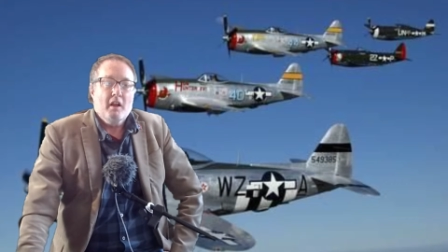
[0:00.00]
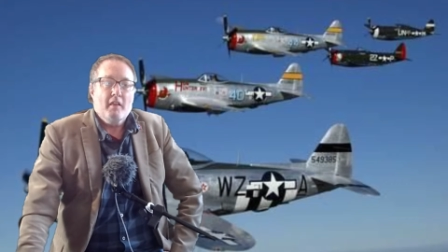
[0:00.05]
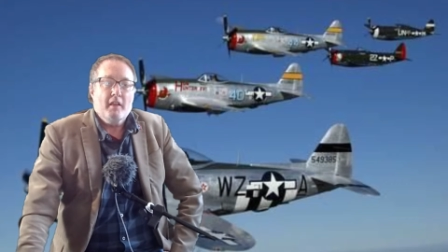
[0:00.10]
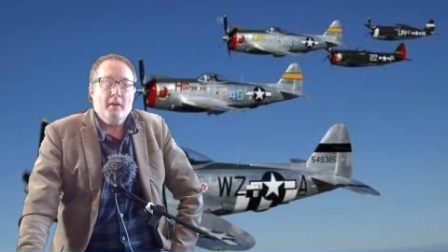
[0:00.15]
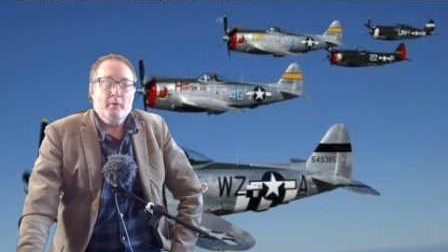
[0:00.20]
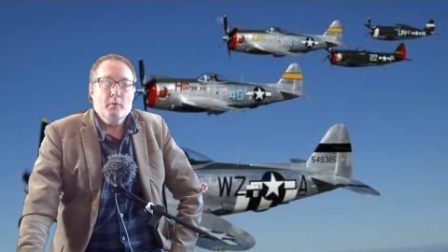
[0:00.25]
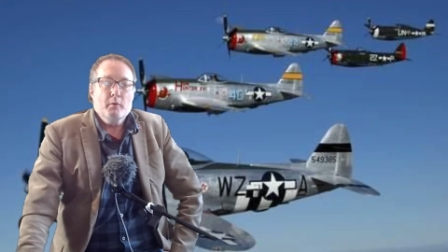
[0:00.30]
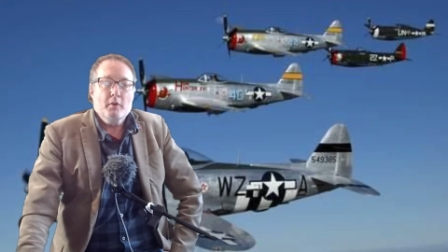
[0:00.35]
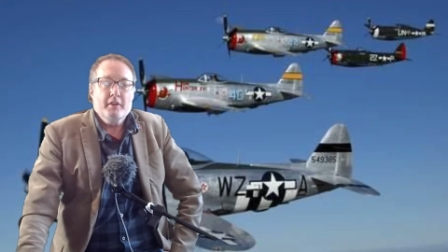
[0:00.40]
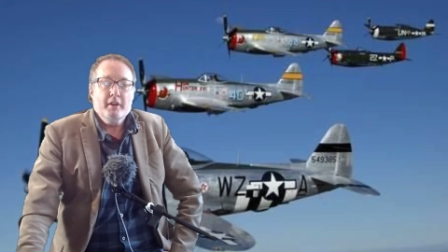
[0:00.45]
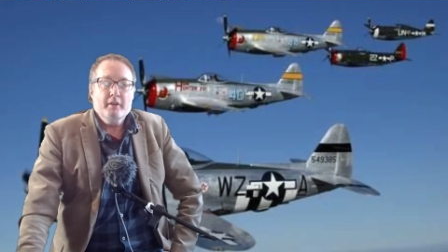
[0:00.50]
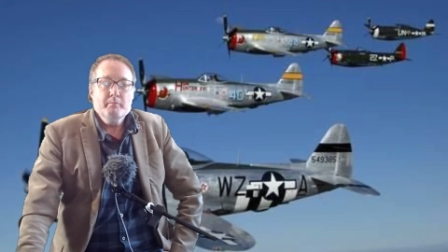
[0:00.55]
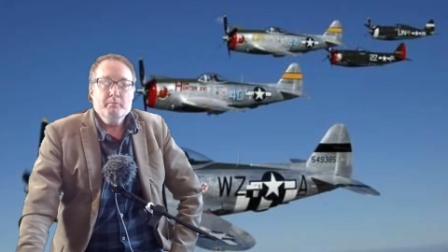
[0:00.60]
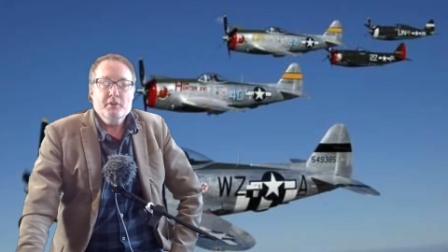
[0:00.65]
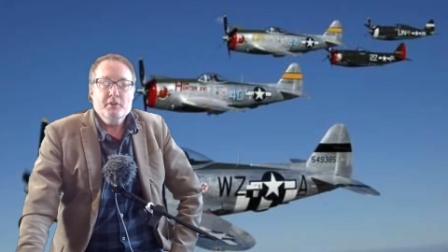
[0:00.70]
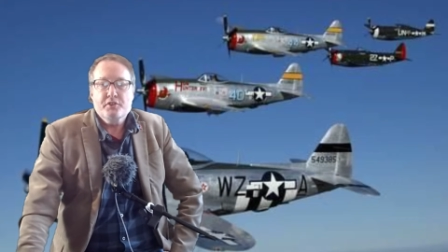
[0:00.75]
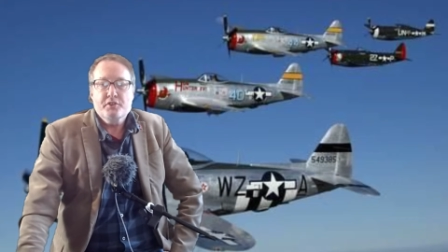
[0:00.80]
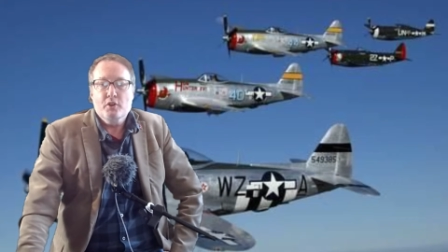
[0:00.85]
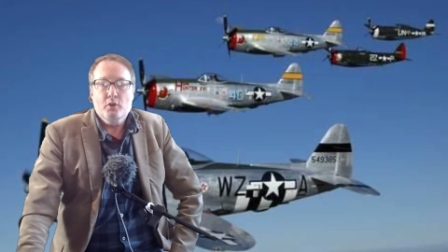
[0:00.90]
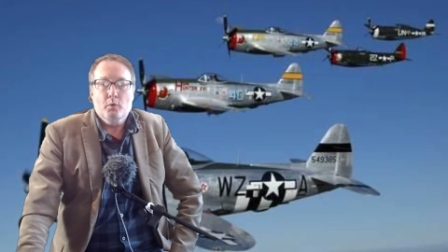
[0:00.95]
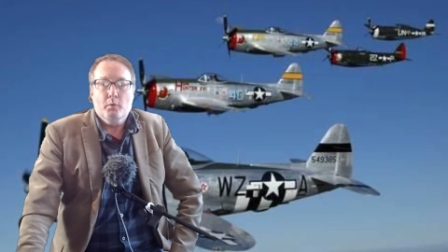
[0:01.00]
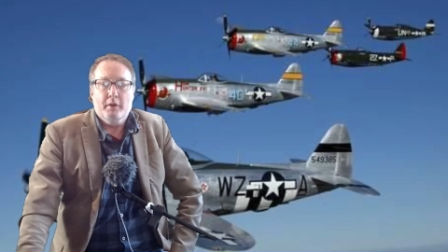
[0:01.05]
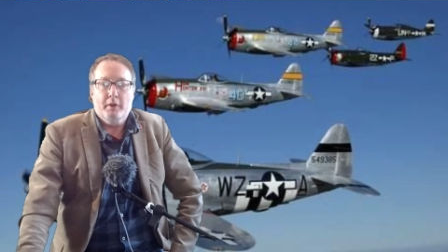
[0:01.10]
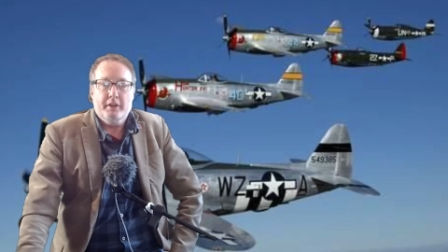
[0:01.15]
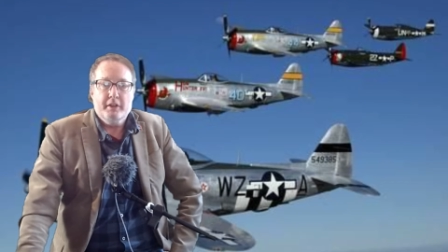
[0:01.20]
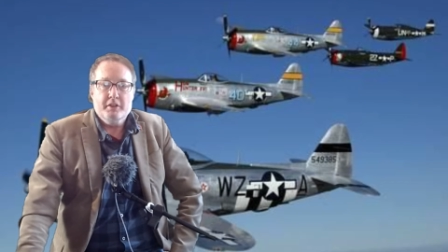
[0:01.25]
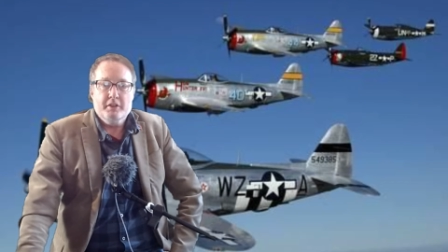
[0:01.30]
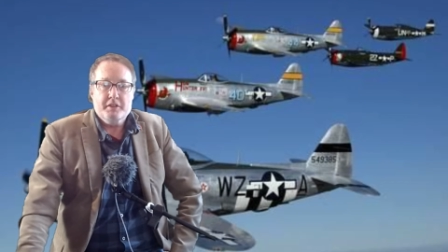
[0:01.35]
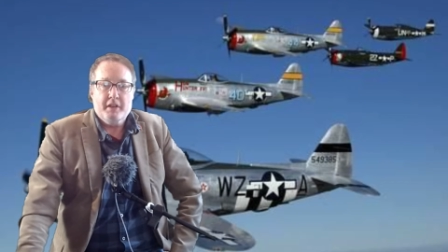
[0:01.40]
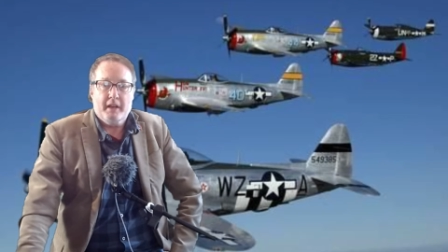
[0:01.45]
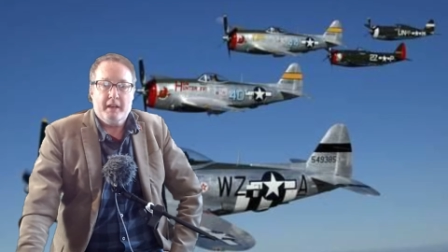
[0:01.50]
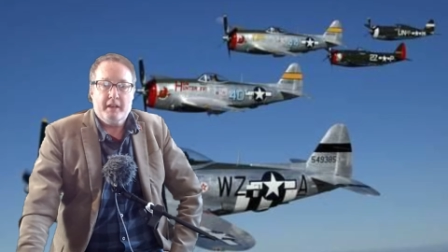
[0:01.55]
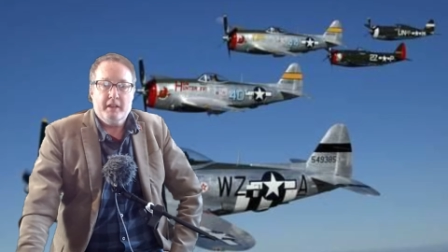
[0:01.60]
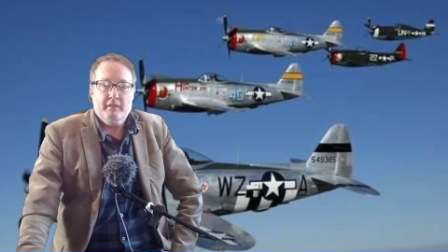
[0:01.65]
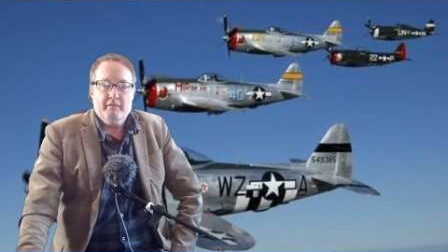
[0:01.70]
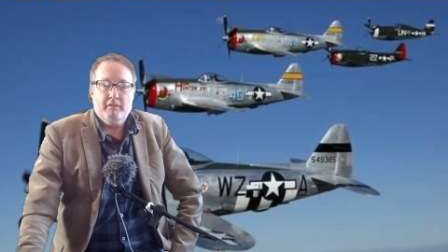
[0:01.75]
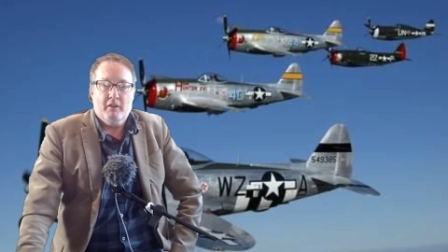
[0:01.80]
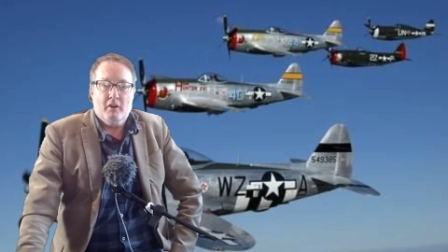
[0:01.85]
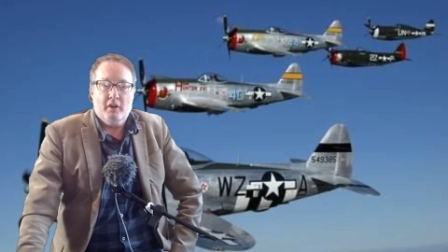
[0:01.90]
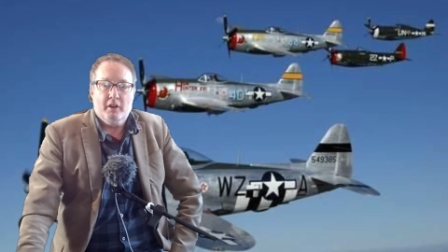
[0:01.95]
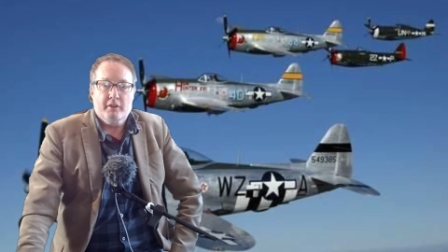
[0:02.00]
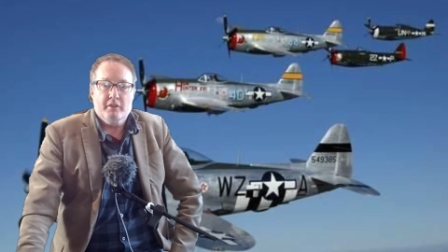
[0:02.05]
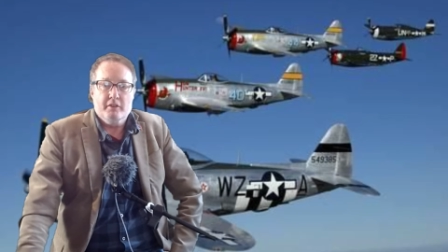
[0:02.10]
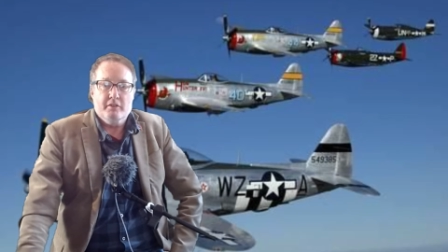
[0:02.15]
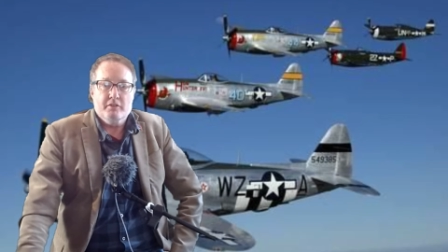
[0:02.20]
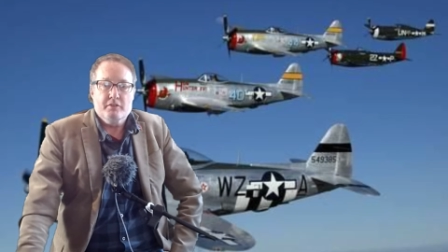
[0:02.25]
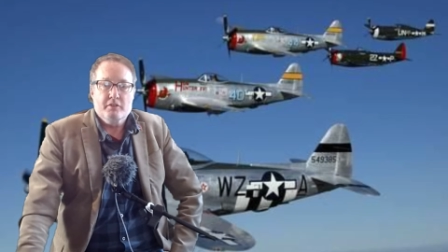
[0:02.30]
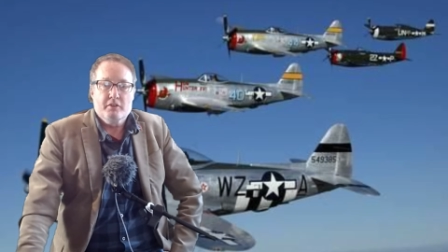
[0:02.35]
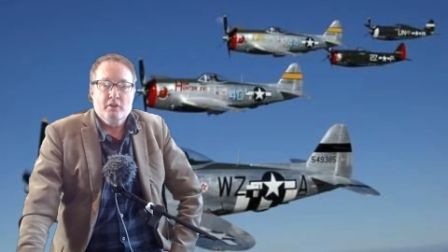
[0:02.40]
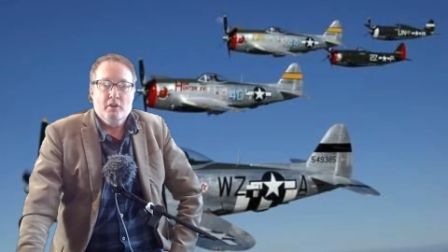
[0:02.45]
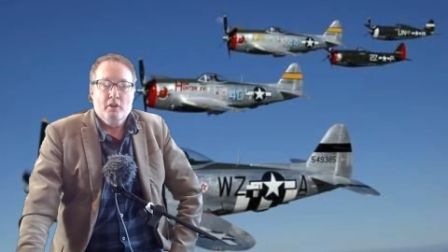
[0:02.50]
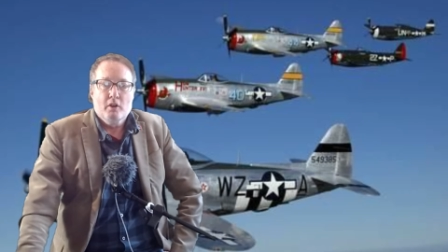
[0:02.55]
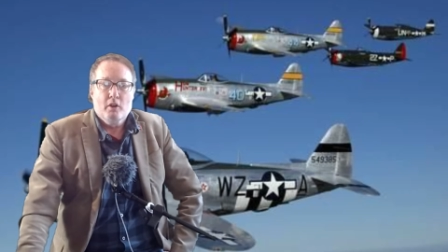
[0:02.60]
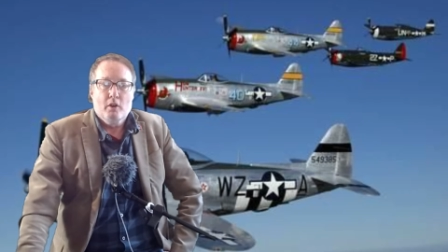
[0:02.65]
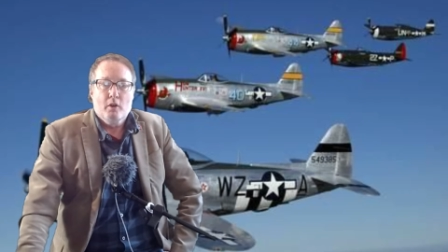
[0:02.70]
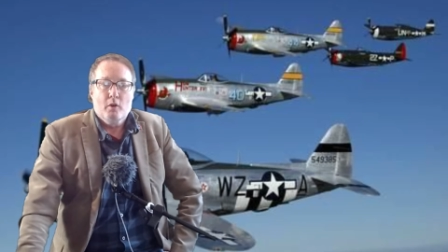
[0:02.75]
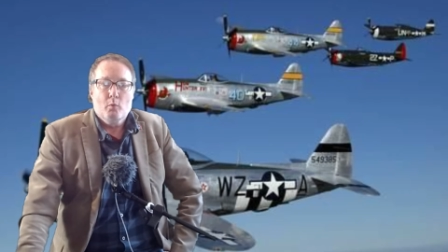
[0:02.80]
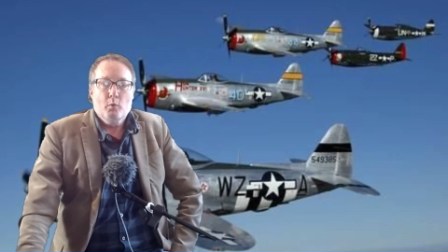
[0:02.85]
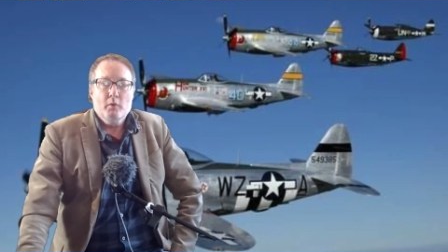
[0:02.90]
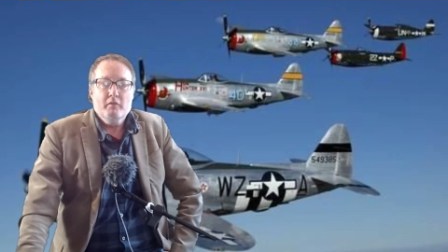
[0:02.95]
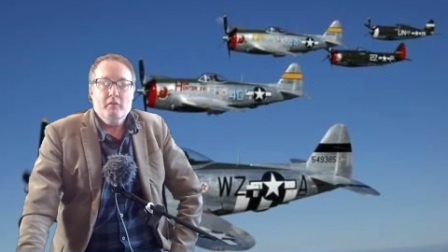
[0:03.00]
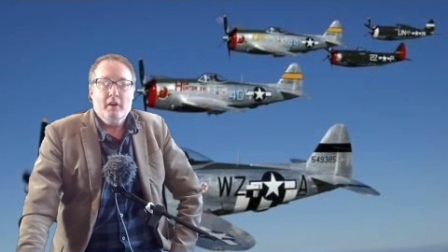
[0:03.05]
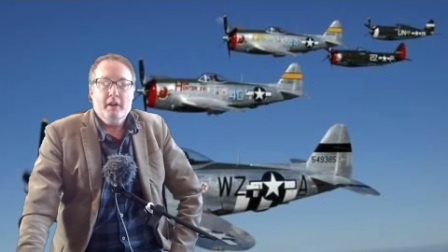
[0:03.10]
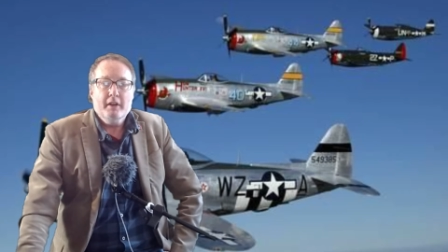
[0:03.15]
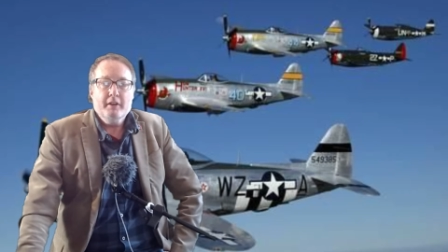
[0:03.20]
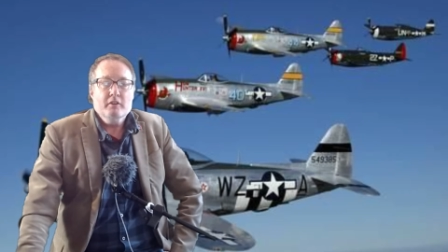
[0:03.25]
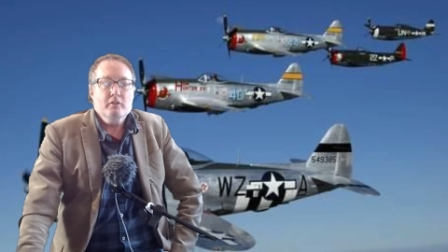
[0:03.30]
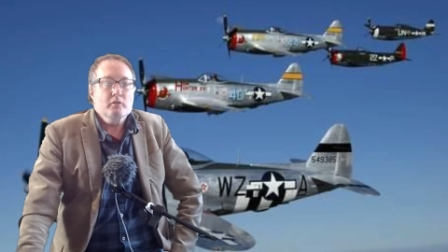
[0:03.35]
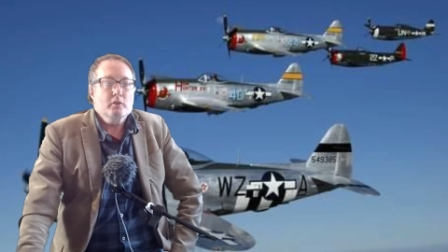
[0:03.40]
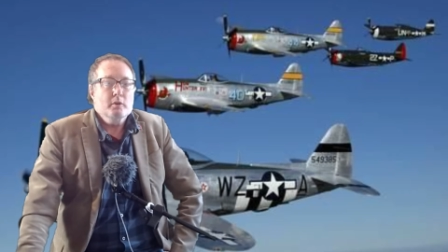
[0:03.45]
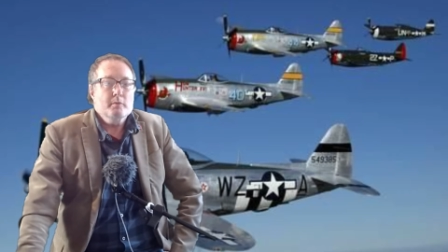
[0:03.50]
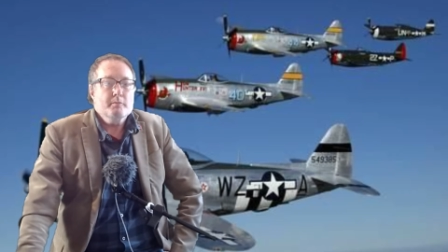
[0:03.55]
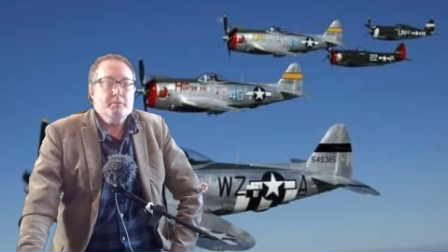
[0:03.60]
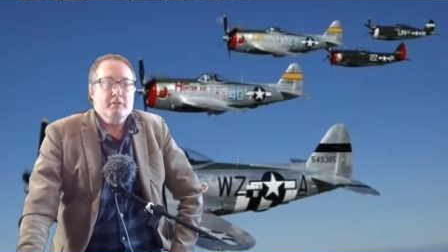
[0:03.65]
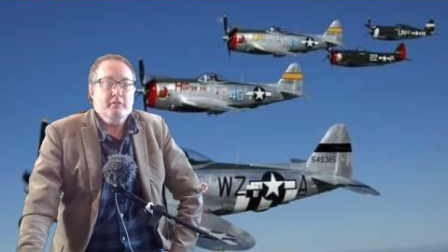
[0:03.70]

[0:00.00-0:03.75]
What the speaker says: They would then pursue any attacking fighters, with later groups